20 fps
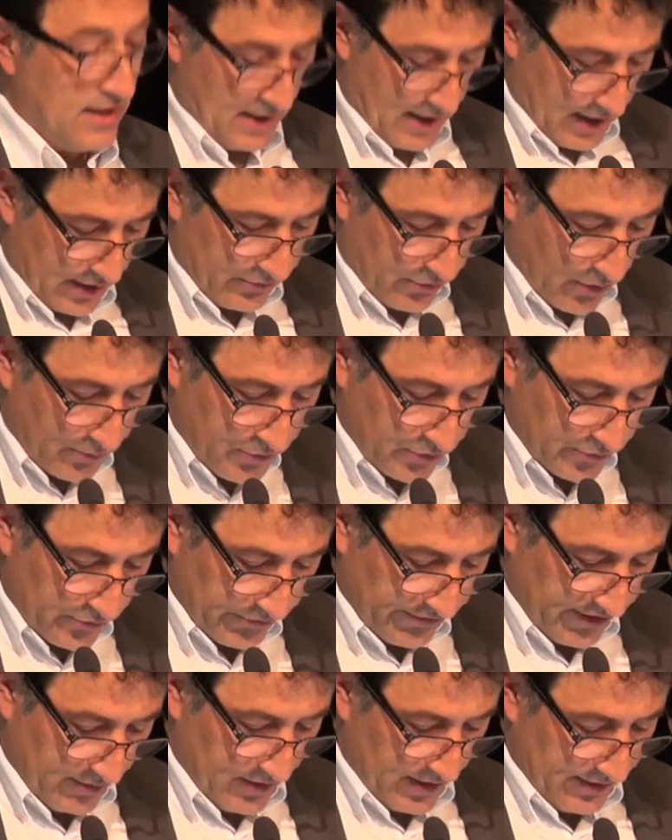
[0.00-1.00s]
and
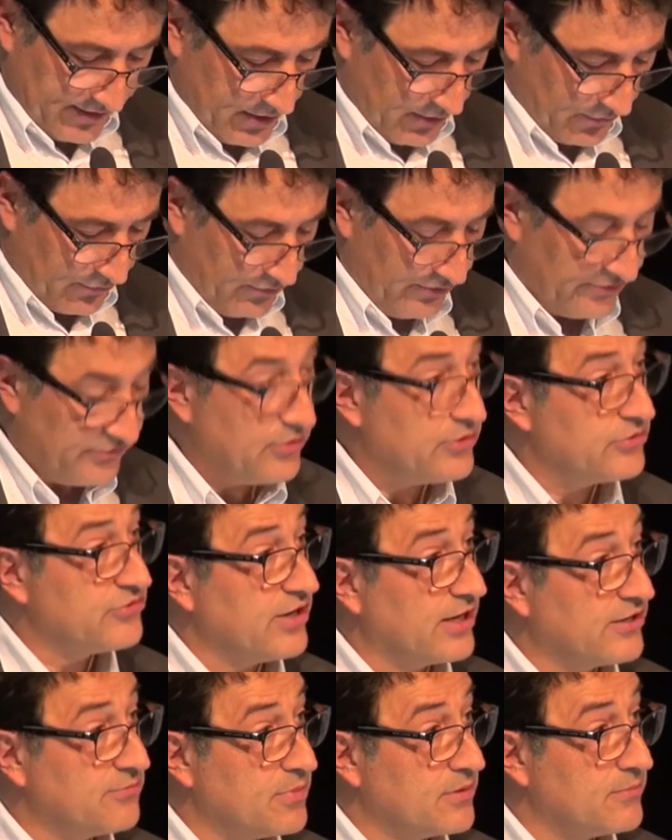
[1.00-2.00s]
reproducibility of research
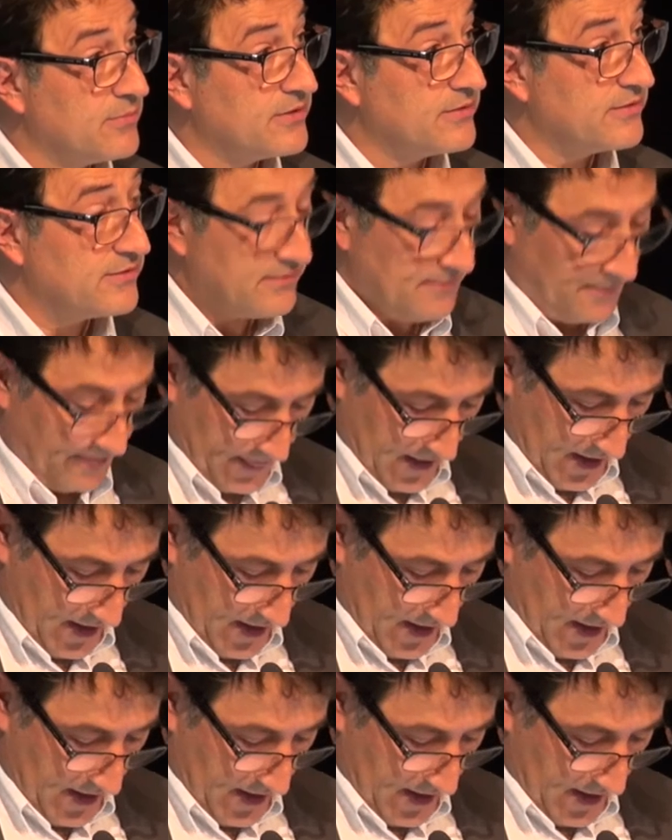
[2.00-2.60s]
experiments.